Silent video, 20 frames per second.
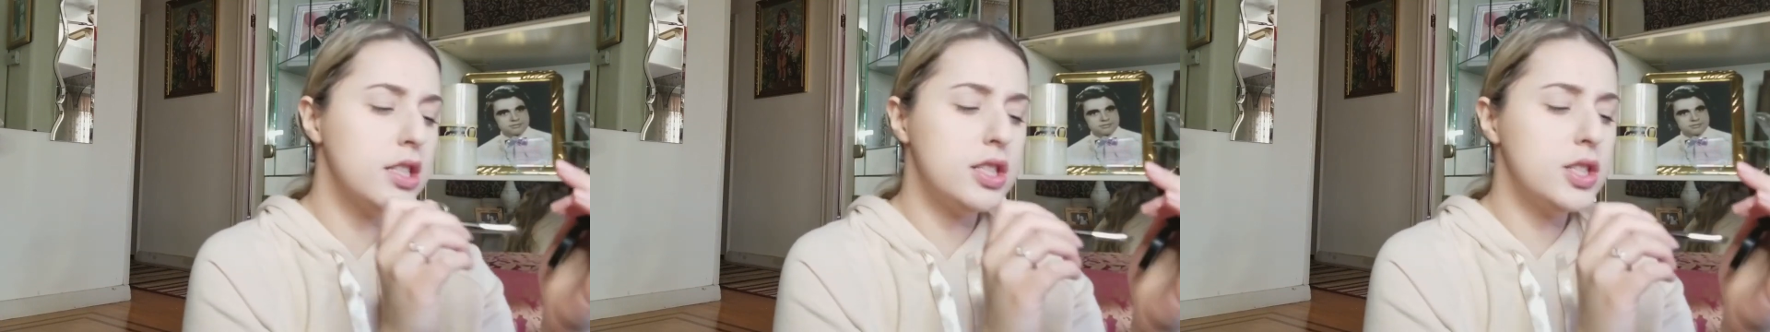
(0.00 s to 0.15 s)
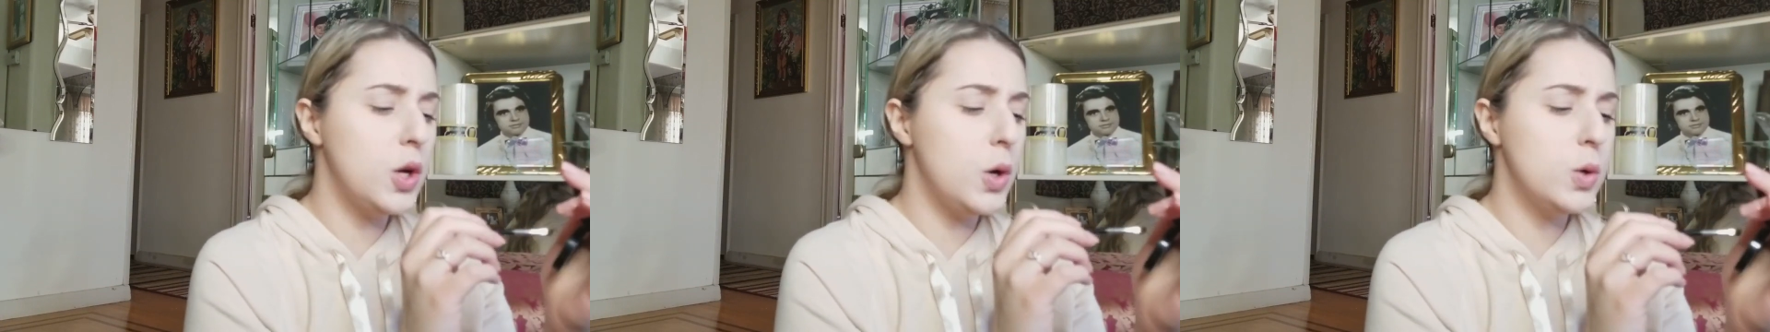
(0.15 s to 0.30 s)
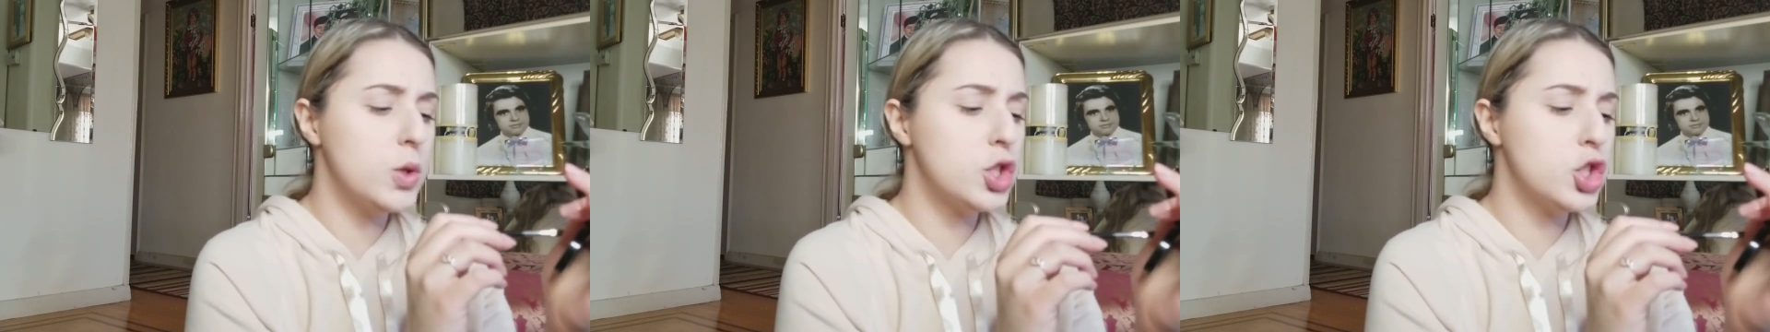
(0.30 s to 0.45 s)

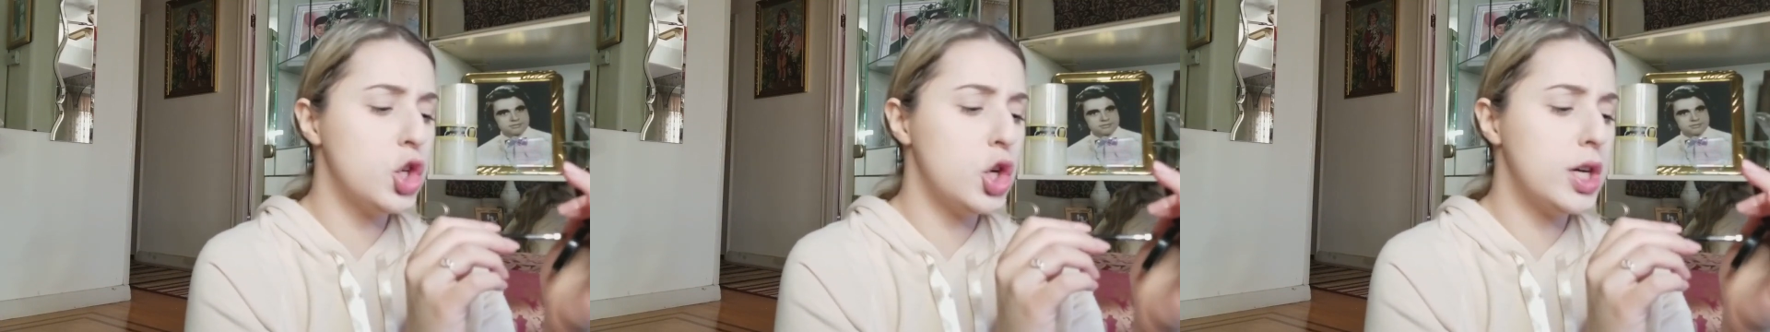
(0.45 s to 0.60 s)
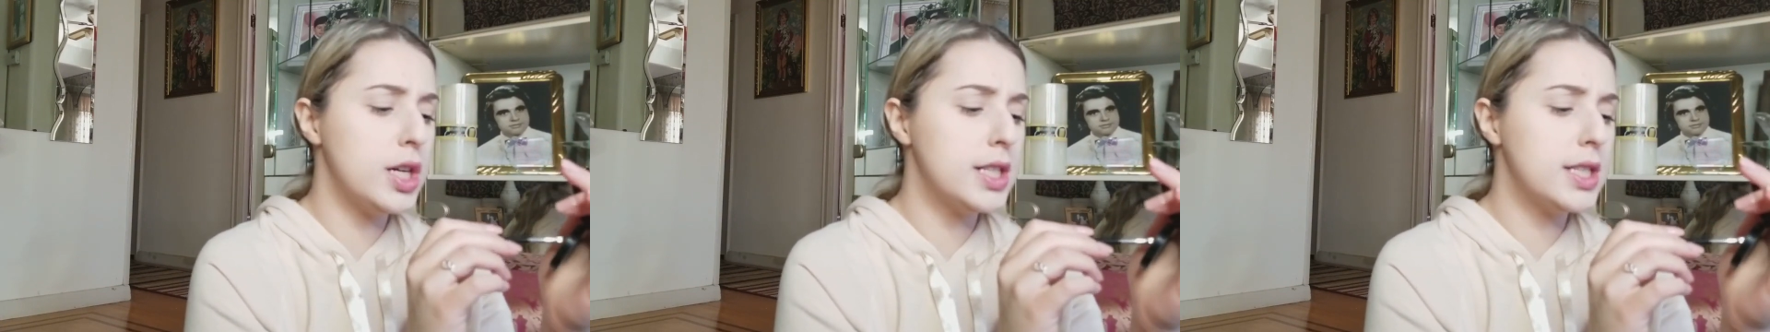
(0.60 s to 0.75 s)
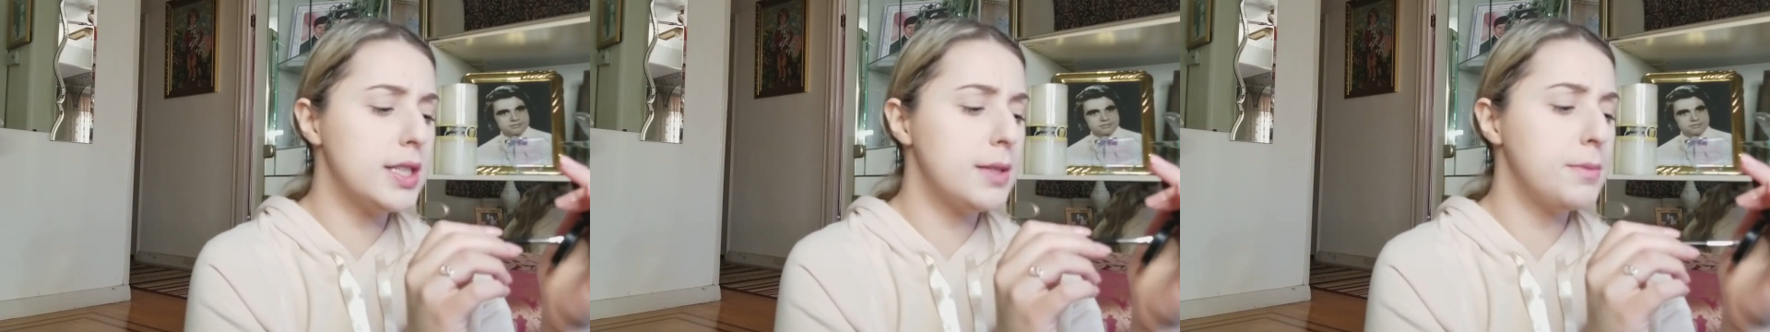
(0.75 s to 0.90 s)
Don't
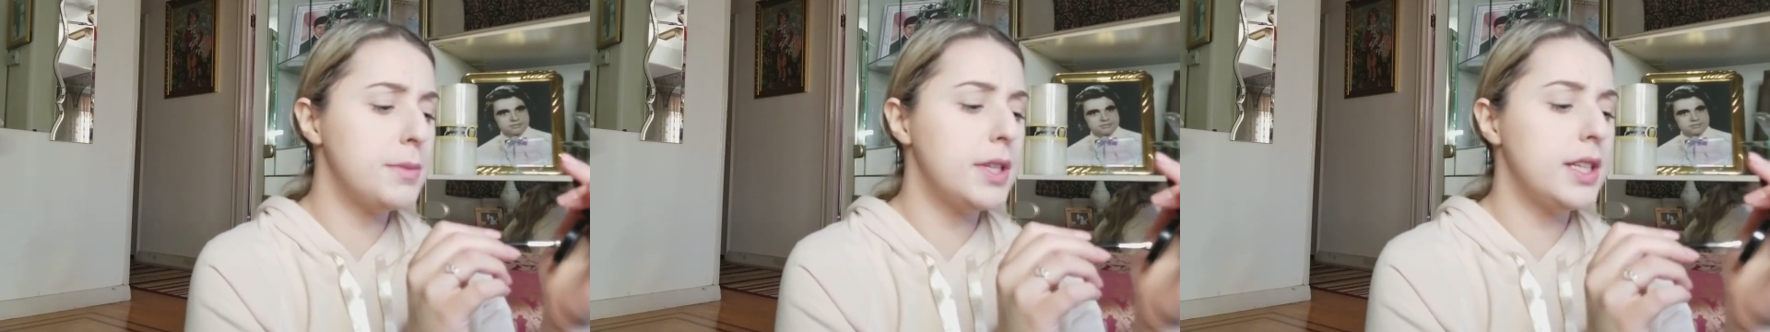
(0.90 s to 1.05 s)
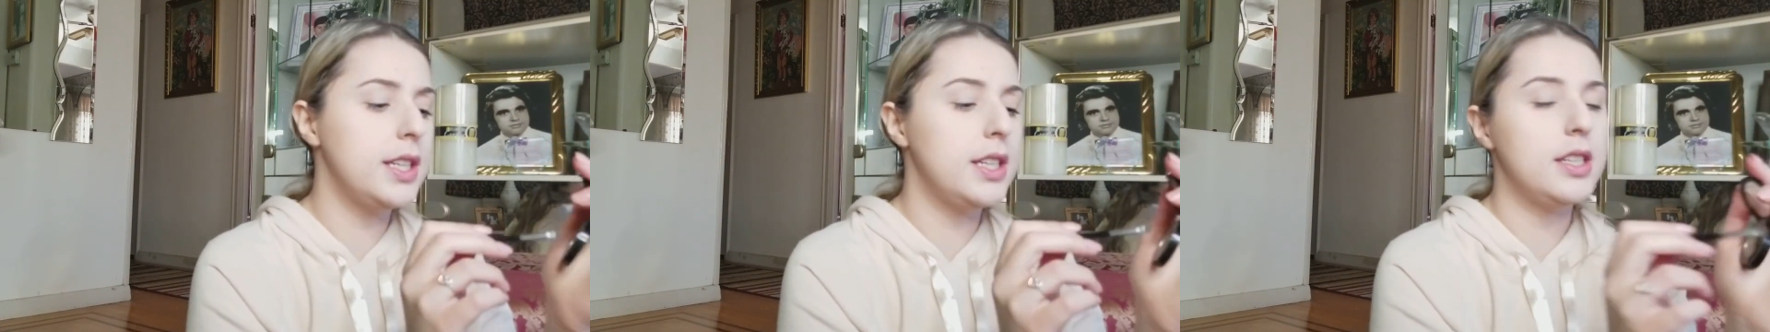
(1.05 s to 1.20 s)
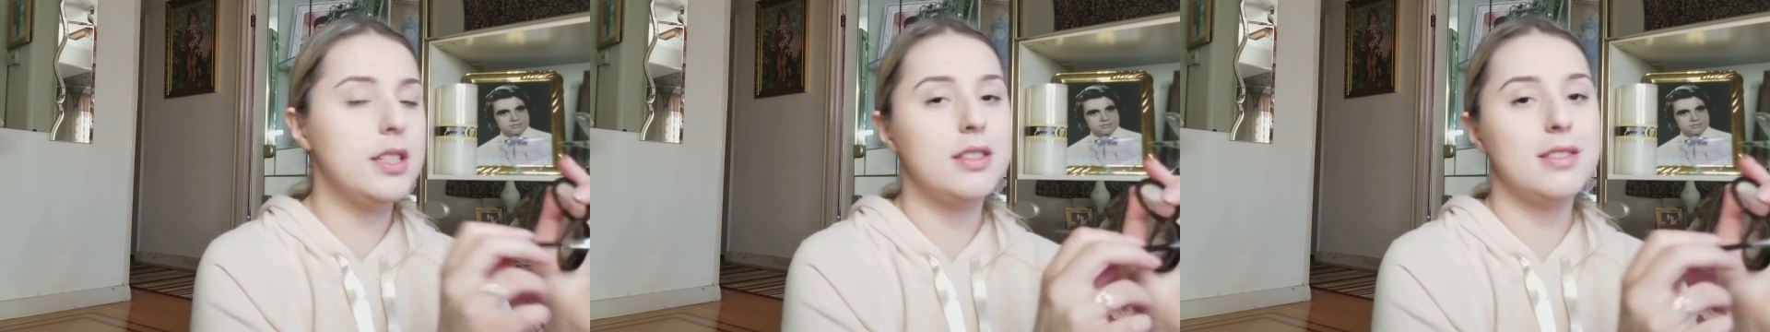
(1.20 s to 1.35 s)
talk to
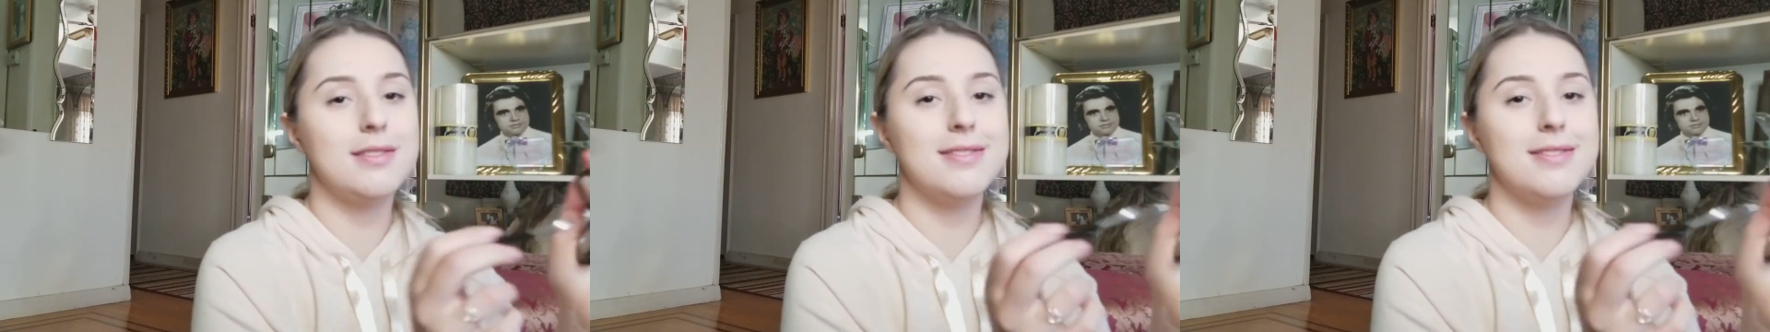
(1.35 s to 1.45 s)
me.